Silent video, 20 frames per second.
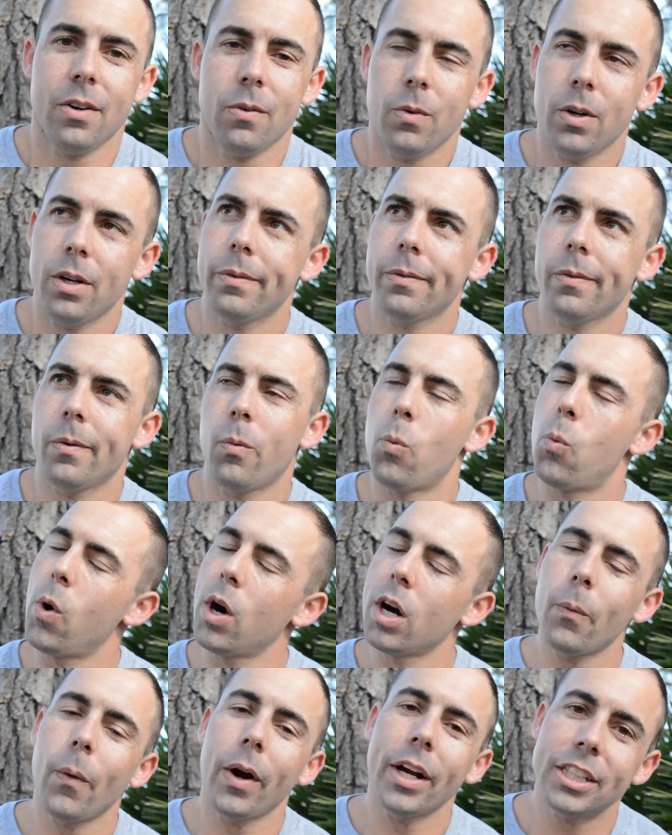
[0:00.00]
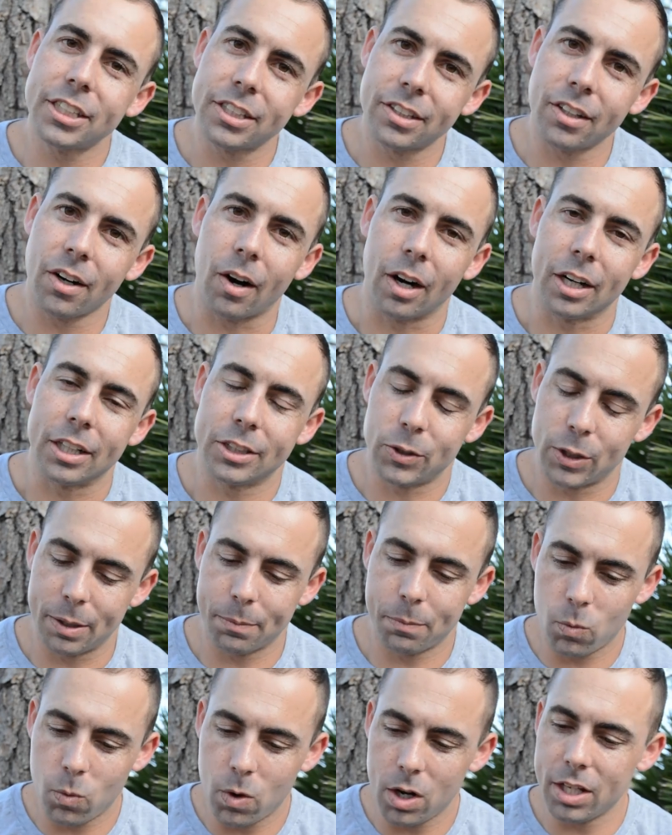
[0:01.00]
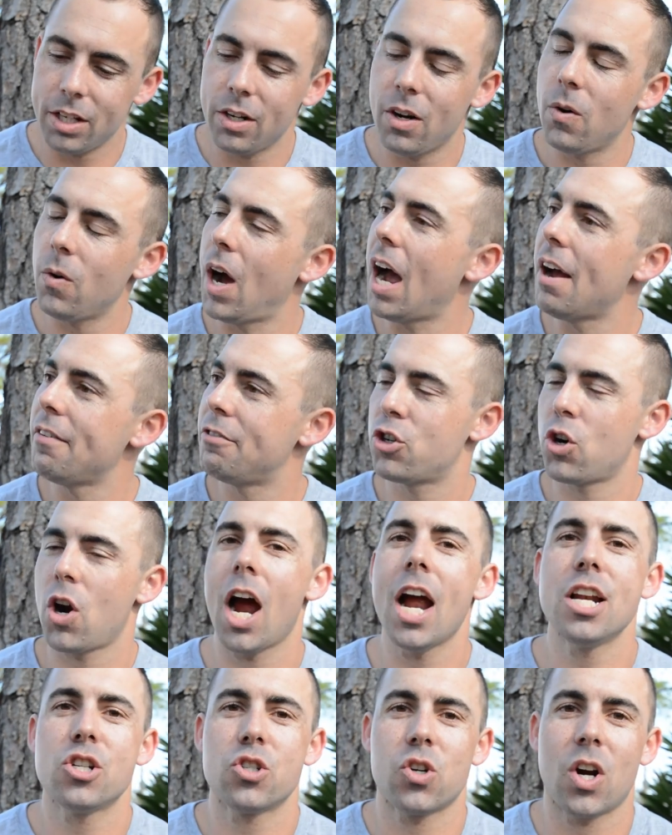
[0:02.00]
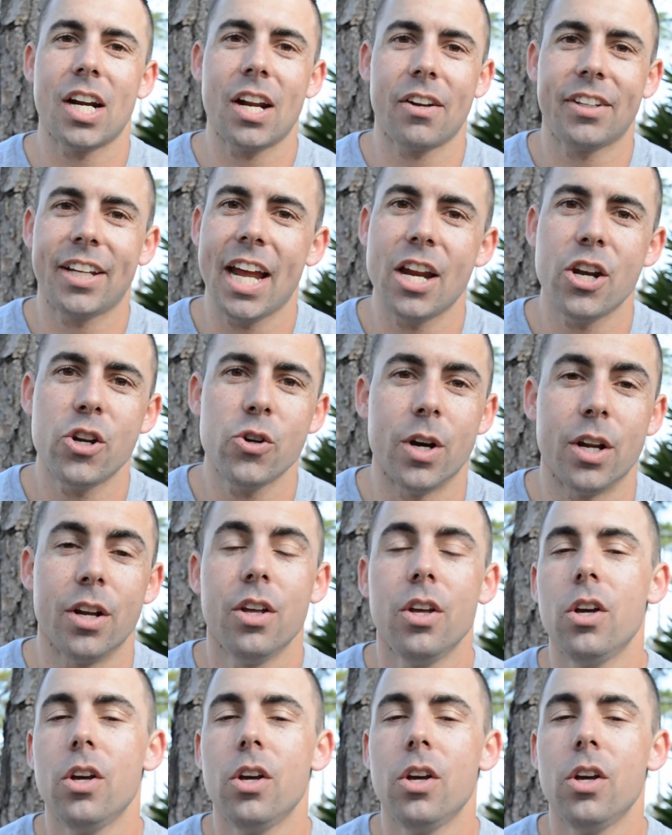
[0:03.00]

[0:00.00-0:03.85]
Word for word: Well, where do I start, Trip? What, you know, I've tried and tried and I can't do it.